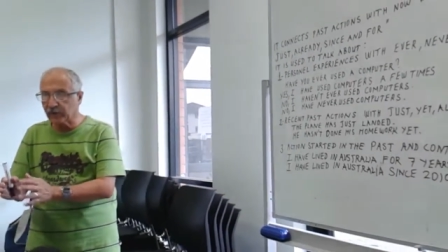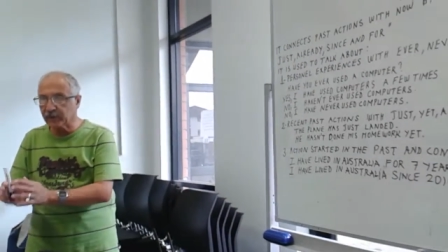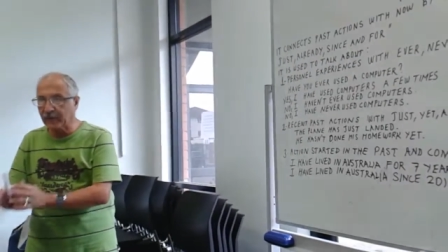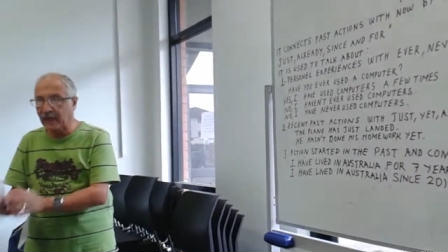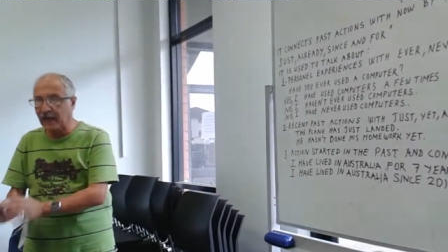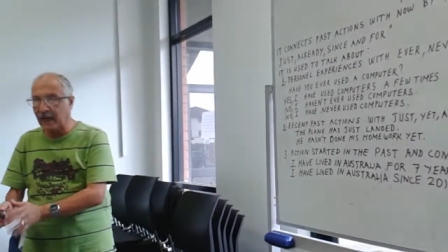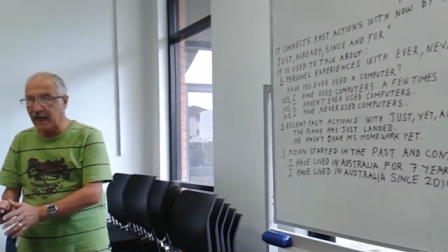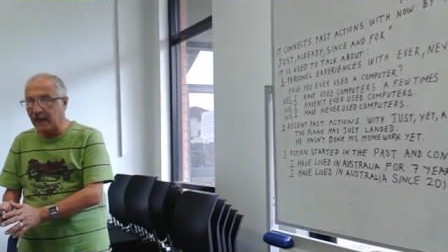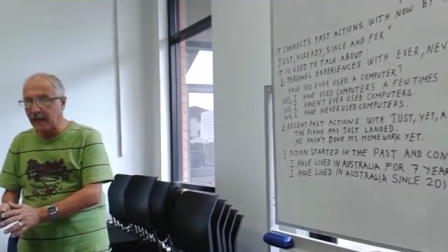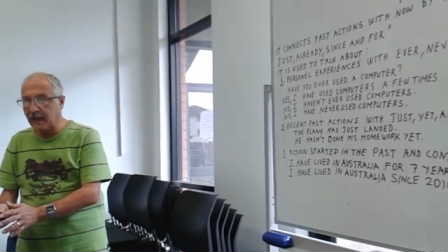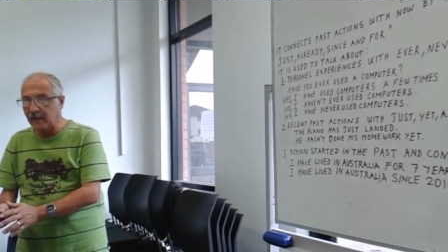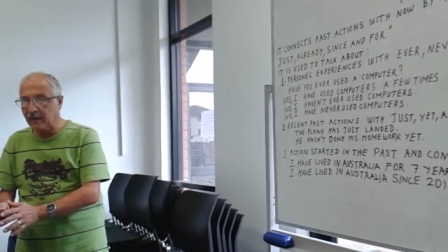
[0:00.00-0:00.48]

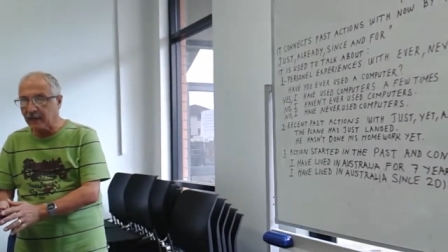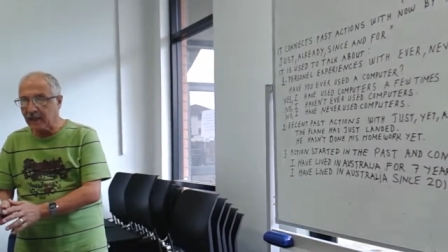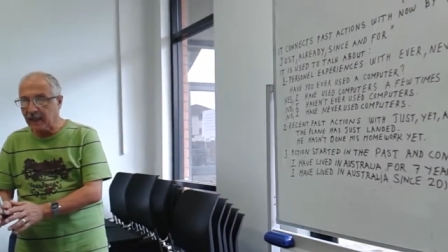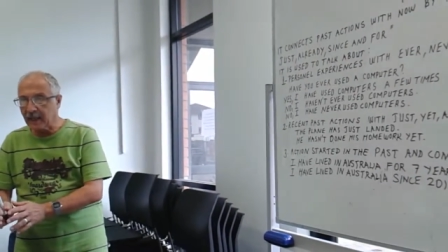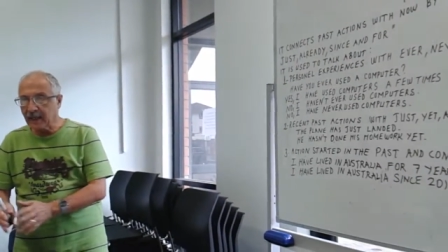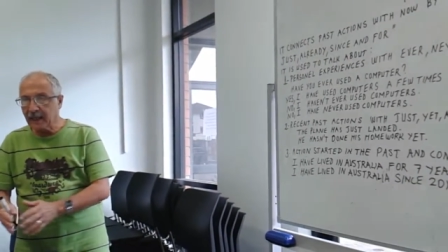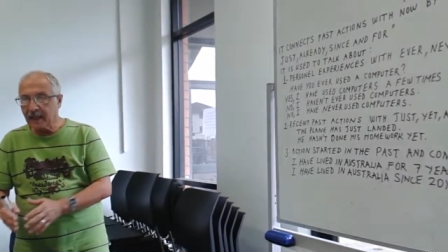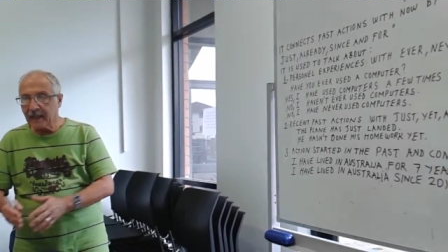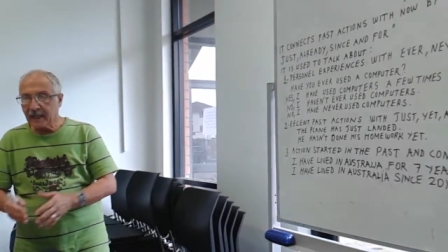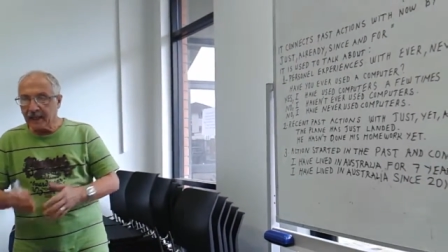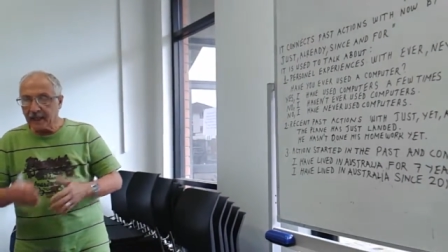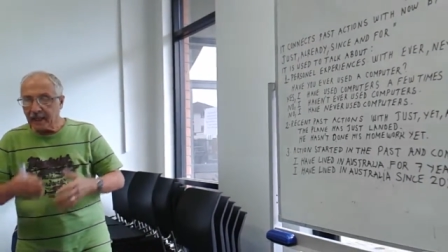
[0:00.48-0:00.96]
now,
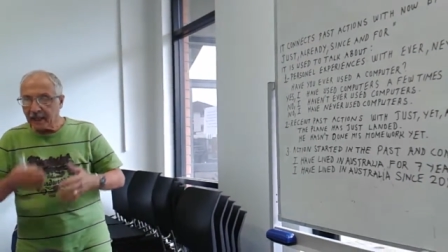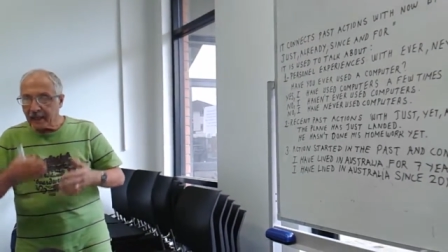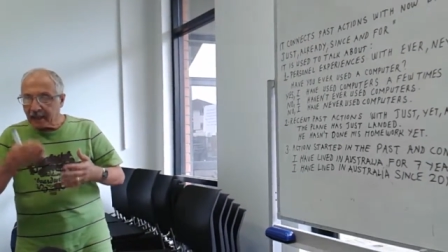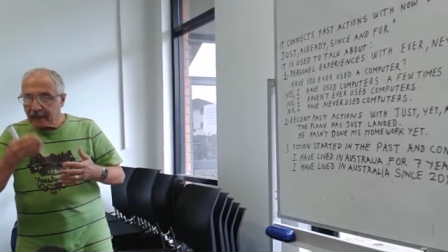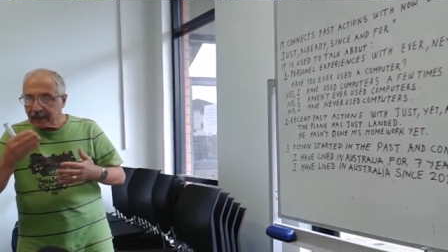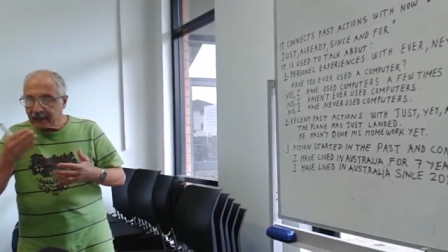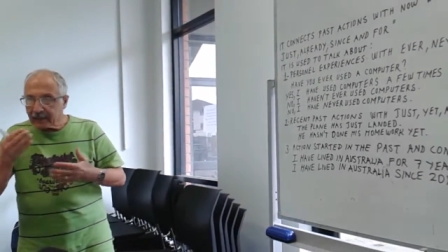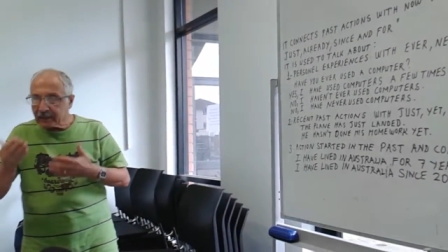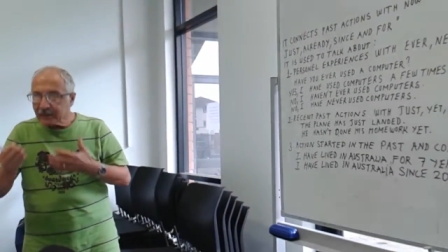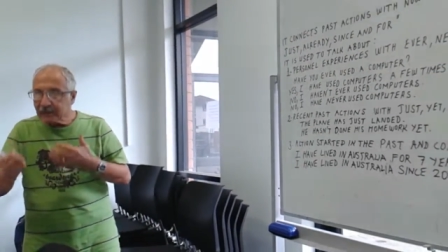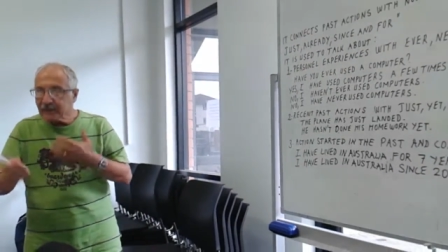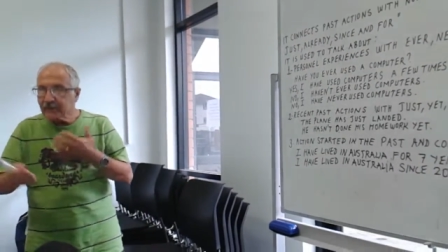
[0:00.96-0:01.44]

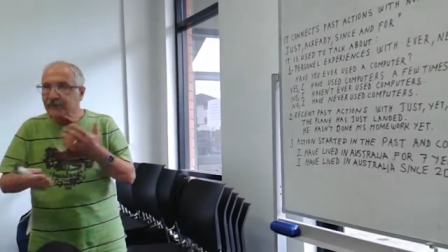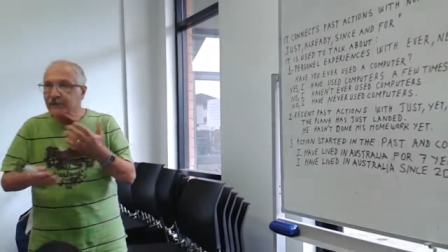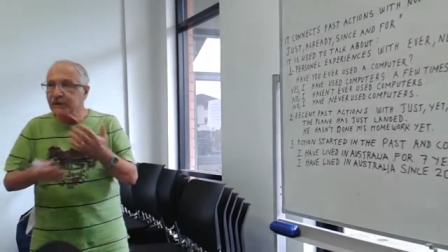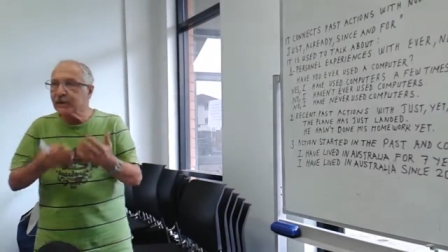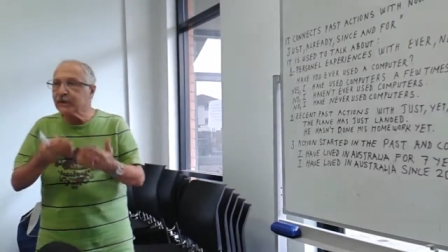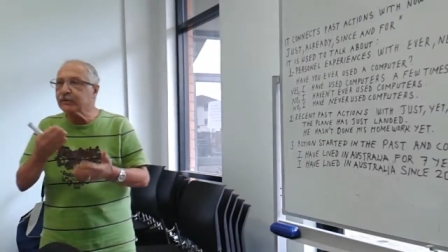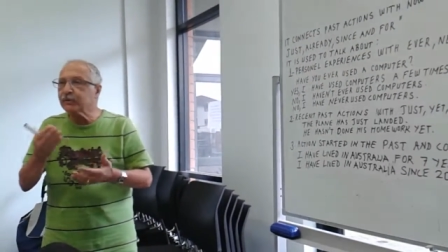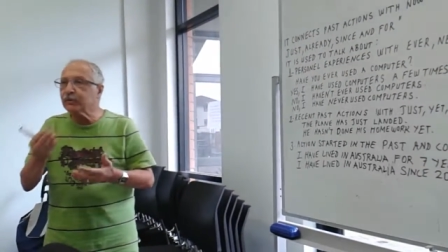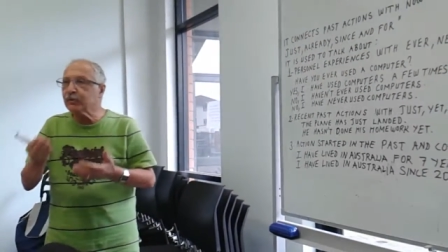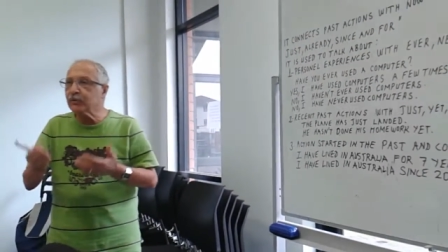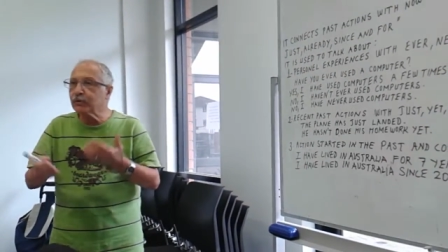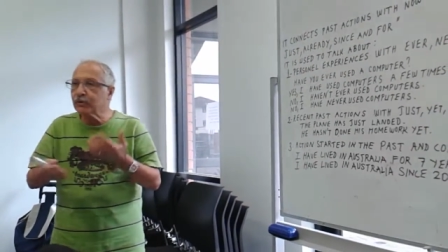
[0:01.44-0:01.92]

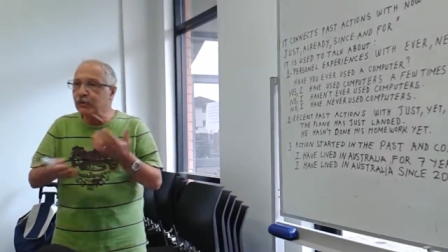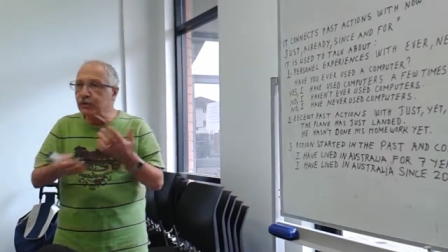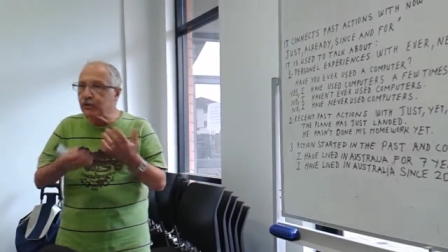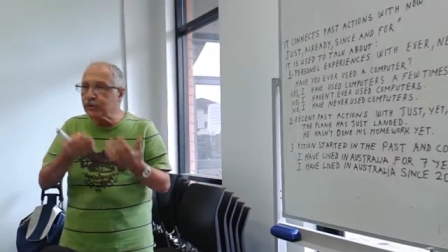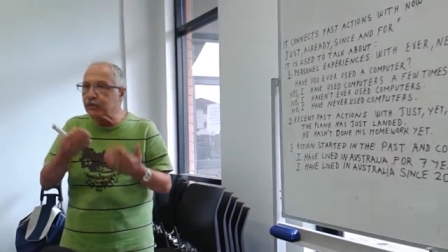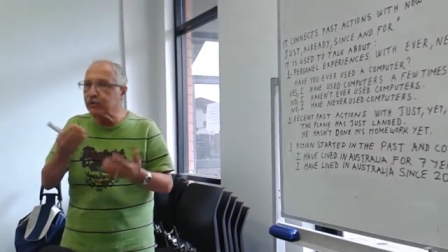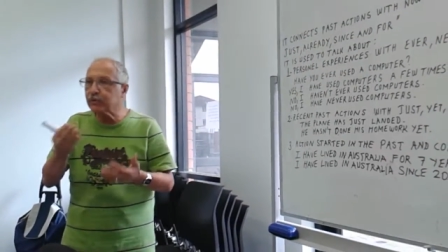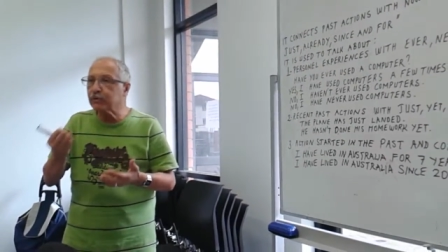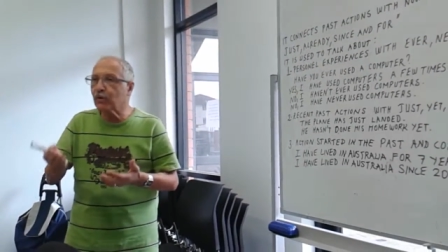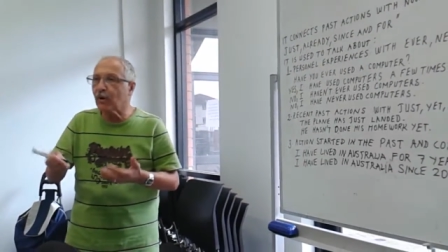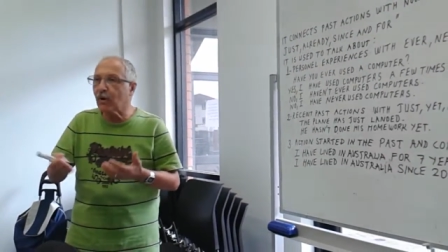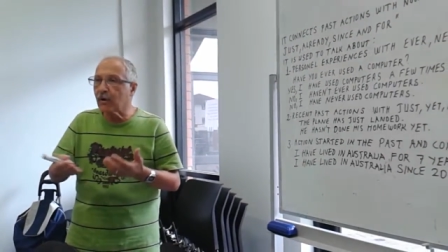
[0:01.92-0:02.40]
did you
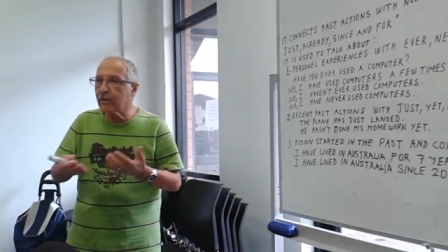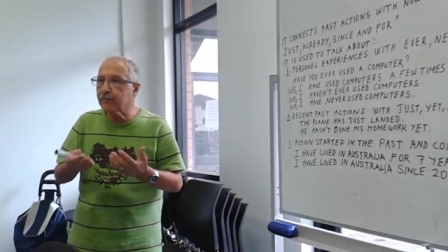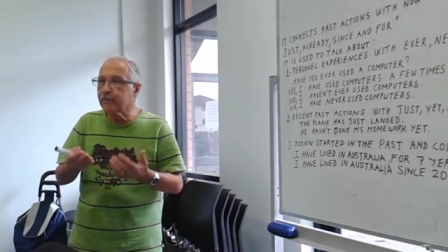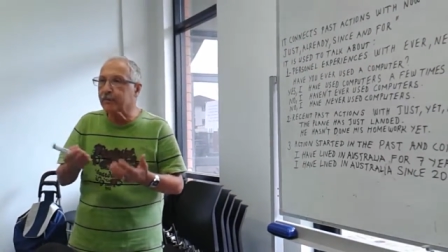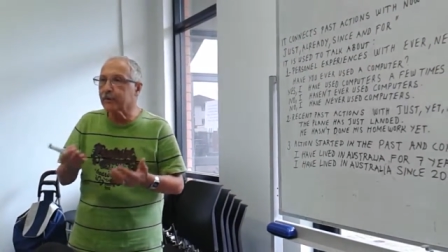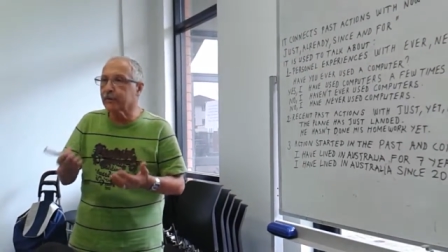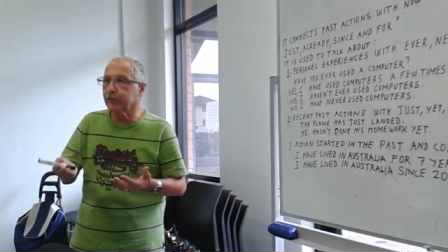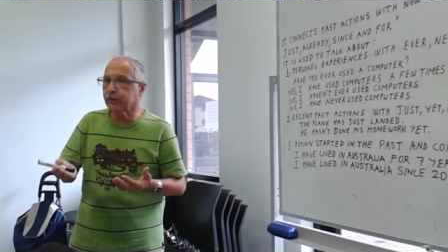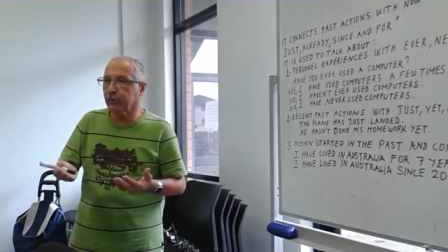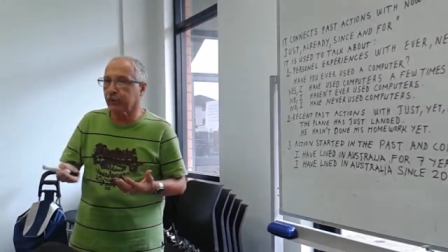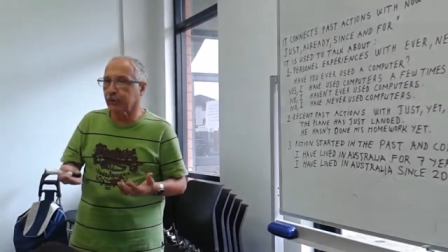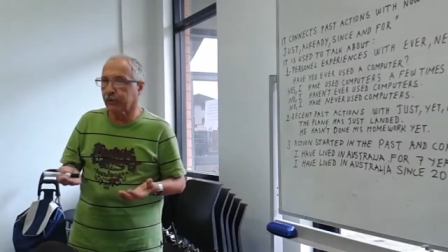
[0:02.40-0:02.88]
use
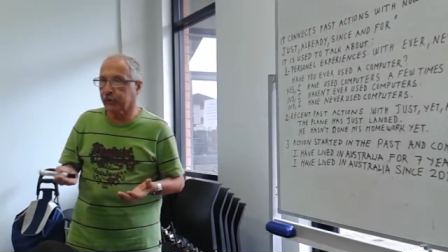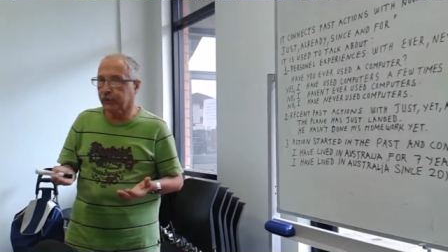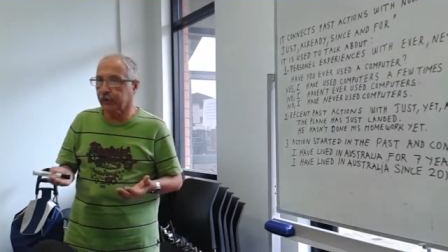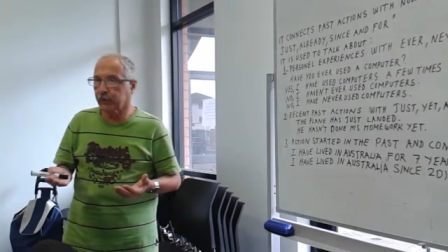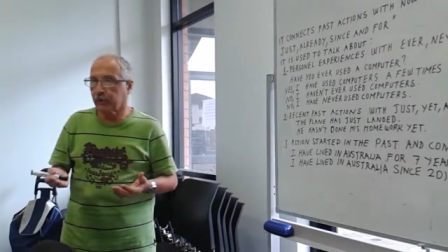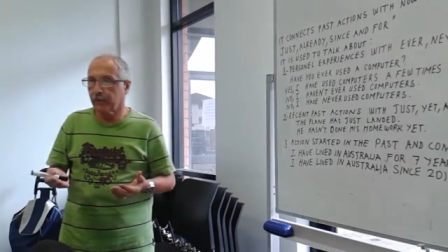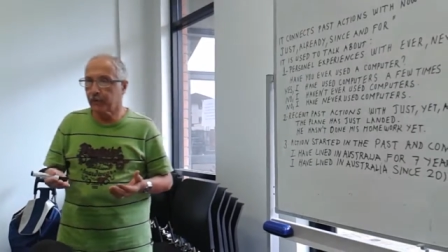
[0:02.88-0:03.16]
computer?